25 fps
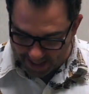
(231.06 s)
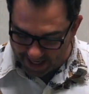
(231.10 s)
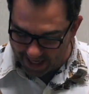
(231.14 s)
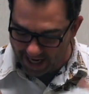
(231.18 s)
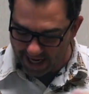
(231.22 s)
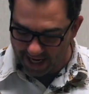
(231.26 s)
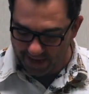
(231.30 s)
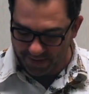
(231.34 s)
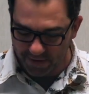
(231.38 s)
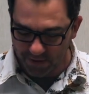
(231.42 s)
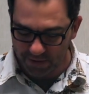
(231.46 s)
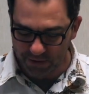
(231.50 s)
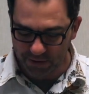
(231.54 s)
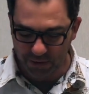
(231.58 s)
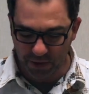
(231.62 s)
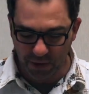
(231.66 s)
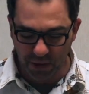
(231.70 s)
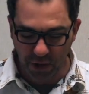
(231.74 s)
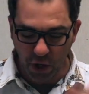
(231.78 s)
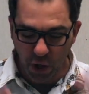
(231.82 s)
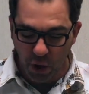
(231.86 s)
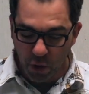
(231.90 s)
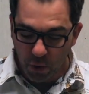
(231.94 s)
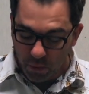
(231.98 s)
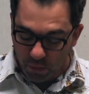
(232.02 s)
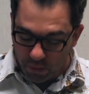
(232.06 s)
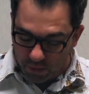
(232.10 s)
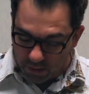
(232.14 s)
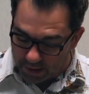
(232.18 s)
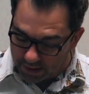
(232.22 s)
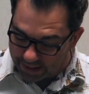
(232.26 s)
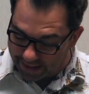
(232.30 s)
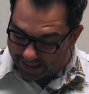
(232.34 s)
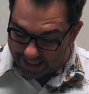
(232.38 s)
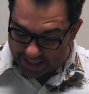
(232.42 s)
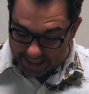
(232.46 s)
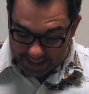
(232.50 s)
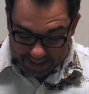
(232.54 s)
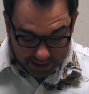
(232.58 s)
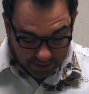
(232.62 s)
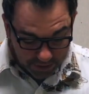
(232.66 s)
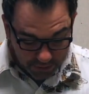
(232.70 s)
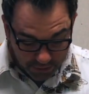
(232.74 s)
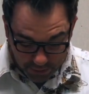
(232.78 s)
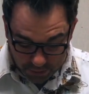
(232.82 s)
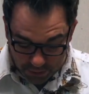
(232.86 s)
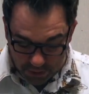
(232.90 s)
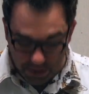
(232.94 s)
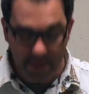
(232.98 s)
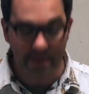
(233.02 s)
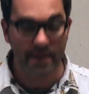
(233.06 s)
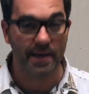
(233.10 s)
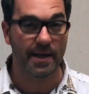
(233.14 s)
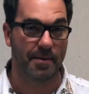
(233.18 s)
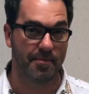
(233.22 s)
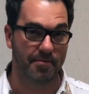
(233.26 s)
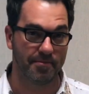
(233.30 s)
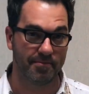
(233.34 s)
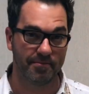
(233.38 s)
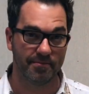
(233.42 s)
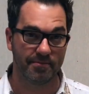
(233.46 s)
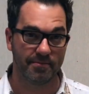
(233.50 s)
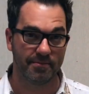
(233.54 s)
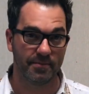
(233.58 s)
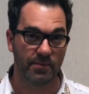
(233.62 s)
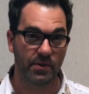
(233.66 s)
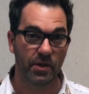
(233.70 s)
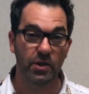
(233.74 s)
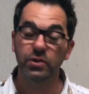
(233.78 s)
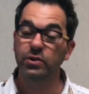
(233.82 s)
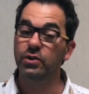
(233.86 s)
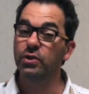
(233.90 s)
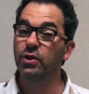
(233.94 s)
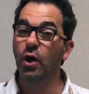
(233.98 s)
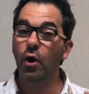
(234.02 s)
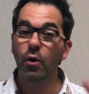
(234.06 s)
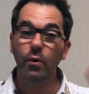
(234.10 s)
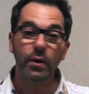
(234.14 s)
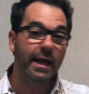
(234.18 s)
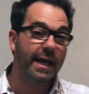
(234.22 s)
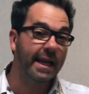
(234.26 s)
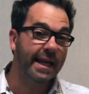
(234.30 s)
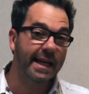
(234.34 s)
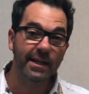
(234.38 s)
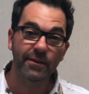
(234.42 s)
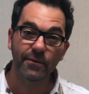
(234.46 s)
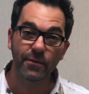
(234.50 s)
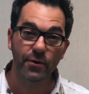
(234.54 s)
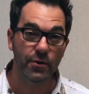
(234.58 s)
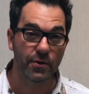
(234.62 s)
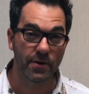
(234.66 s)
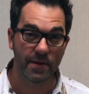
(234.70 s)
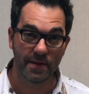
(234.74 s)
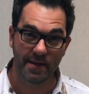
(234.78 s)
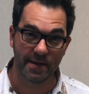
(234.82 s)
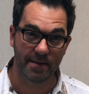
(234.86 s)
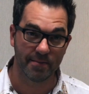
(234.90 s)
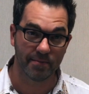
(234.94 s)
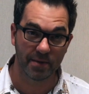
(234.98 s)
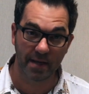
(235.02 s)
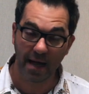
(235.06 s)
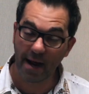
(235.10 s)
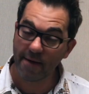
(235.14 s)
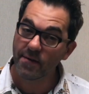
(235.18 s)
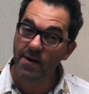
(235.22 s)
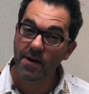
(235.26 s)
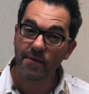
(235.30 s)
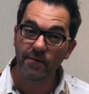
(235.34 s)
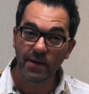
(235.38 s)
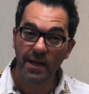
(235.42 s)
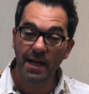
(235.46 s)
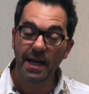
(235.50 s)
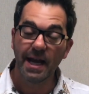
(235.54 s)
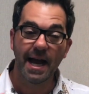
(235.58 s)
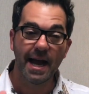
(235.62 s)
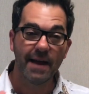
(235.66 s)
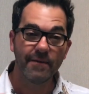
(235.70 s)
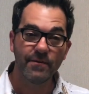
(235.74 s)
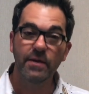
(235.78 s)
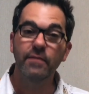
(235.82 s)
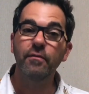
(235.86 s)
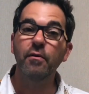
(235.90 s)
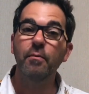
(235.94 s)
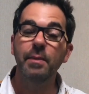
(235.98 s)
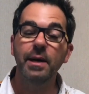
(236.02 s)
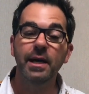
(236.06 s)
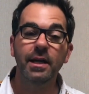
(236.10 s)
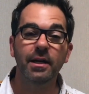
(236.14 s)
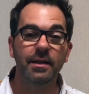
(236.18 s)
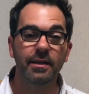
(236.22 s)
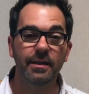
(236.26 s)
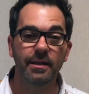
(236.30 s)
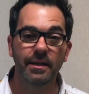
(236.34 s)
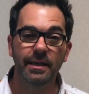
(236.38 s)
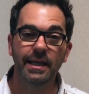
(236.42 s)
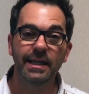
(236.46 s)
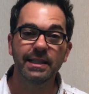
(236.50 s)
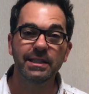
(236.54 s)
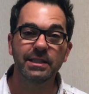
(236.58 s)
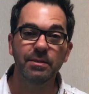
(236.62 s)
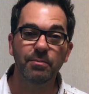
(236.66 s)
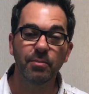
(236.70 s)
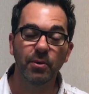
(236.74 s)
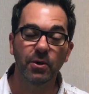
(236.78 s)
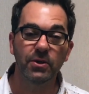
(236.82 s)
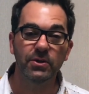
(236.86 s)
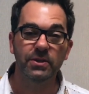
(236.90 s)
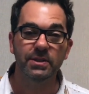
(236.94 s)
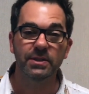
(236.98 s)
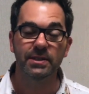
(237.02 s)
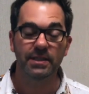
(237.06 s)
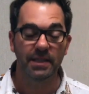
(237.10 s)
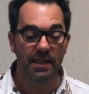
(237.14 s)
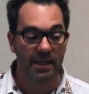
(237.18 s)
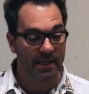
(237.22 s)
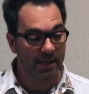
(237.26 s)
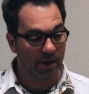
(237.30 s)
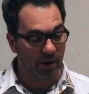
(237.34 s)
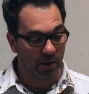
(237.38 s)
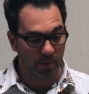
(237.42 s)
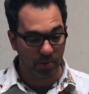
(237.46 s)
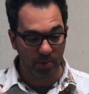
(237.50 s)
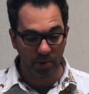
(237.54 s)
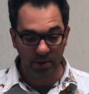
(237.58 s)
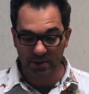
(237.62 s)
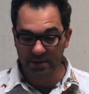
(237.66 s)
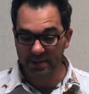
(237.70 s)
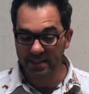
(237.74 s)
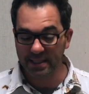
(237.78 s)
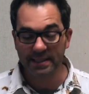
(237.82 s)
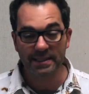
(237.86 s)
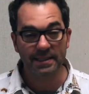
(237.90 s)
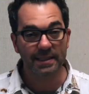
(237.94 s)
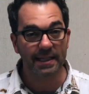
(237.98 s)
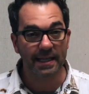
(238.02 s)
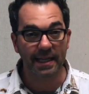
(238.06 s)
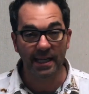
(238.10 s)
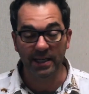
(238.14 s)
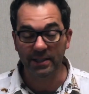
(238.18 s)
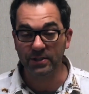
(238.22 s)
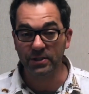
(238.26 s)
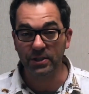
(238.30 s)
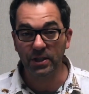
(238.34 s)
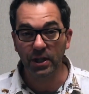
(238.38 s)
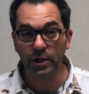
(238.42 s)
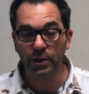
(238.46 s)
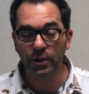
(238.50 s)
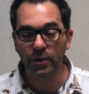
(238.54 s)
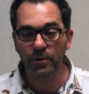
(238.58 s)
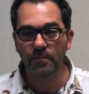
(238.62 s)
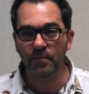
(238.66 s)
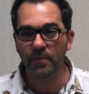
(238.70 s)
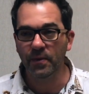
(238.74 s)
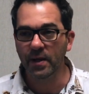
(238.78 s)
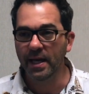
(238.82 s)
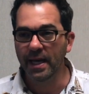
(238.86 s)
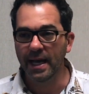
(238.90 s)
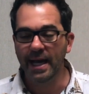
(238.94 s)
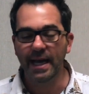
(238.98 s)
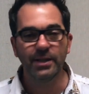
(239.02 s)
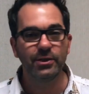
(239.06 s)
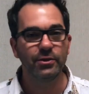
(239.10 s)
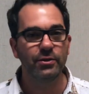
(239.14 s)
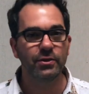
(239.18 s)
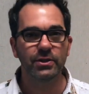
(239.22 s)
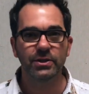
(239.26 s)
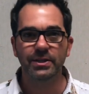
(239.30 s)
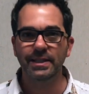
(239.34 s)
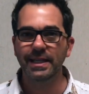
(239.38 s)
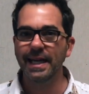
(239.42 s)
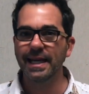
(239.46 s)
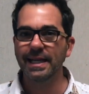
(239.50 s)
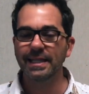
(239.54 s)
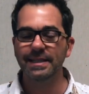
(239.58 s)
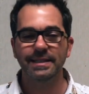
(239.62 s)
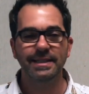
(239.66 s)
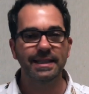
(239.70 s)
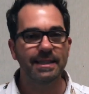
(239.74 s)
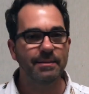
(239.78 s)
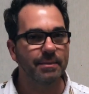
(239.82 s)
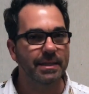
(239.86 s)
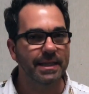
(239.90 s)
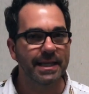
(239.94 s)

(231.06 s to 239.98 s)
and there's no getting through to them. There's no getting through to them. Have you ever met a lazy person or a person that's like a sluggard, and you just can't seem to